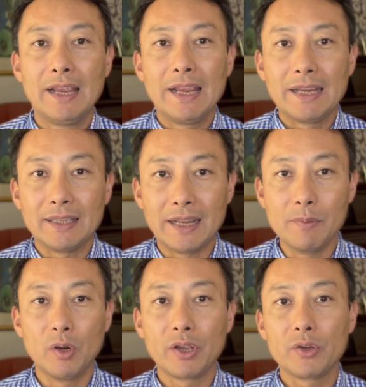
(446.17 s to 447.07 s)

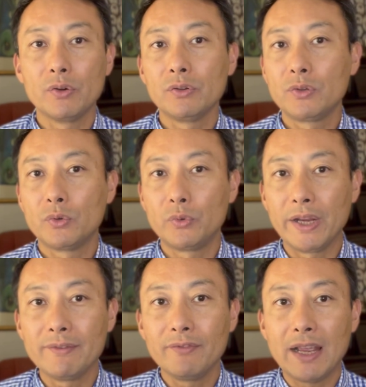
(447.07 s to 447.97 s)
enabling you to
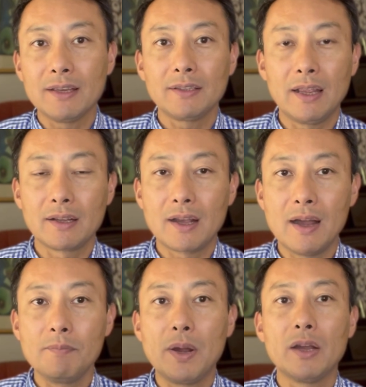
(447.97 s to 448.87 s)
reinvest and
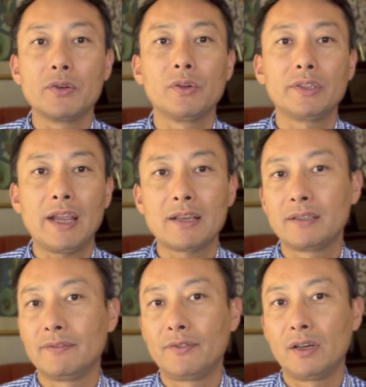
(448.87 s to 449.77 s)
compound your
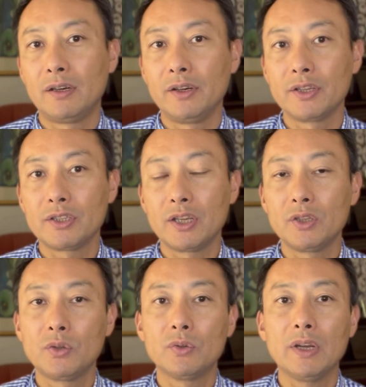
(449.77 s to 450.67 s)
tax-deferred earnings
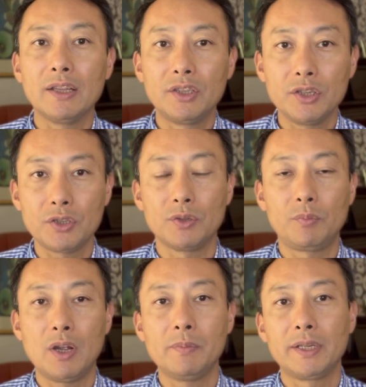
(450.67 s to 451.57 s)
into additional
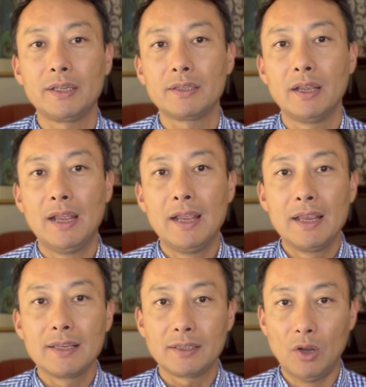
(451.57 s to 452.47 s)
properties,
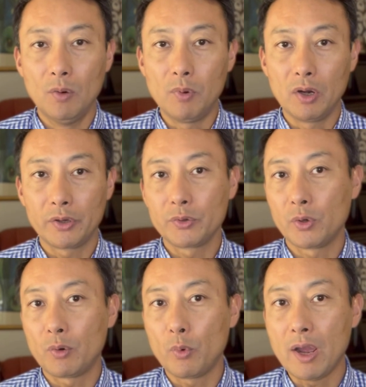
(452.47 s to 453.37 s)
snowballing
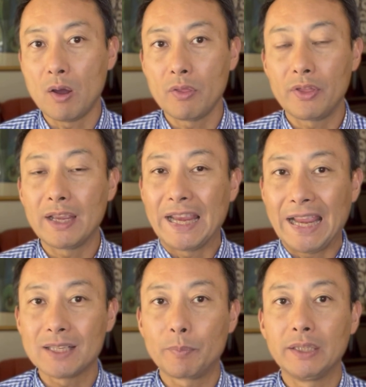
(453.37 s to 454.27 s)
your wealth
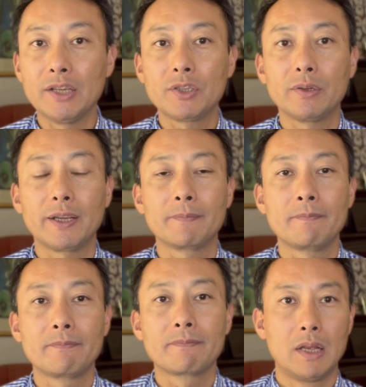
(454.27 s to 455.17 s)
exponentially.
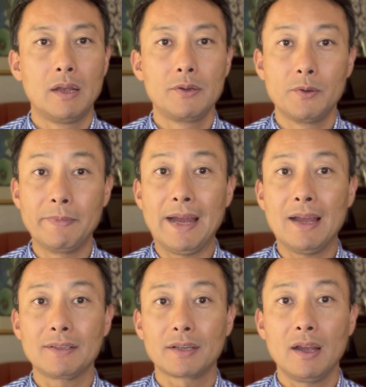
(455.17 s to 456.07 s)
You might
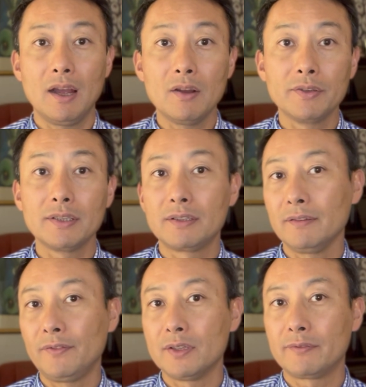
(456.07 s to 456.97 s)
ask how this
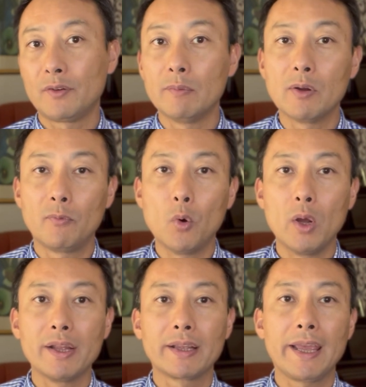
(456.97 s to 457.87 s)
differs from a
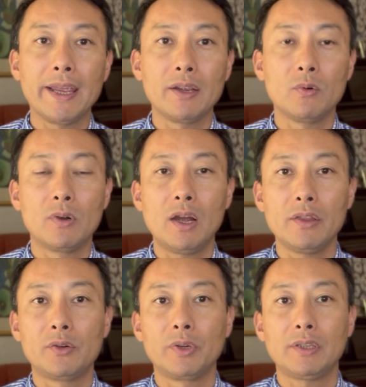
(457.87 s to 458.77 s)
401k or
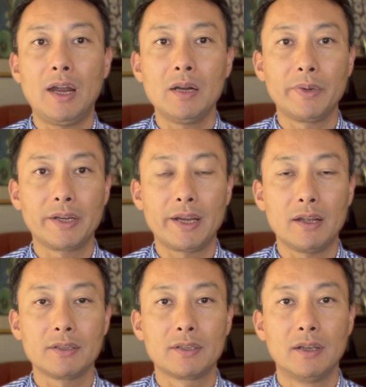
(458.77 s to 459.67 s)
other retirement
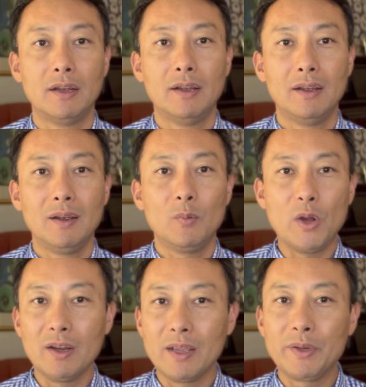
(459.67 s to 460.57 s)
accounts.
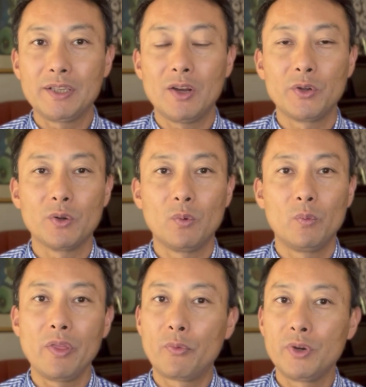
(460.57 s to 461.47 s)
Well, let me tell you,
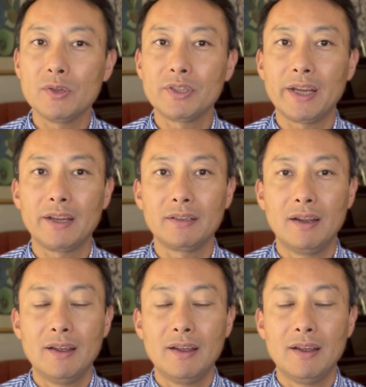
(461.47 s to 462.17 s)
with real estate,